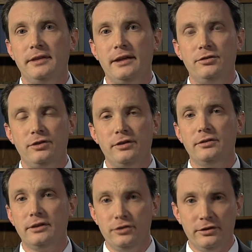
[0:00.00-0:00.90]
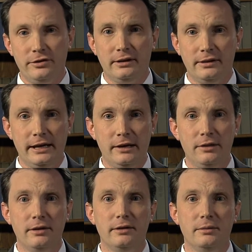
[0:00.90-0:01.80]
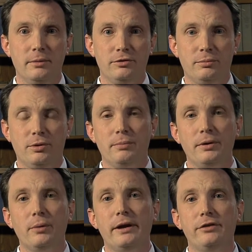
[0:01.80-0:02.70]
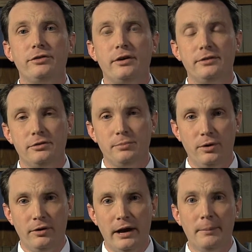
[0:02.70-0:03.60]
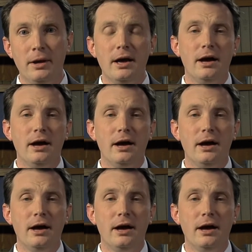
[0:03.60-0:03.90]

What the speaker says: that that's just logistically the most appropriate way to start this program.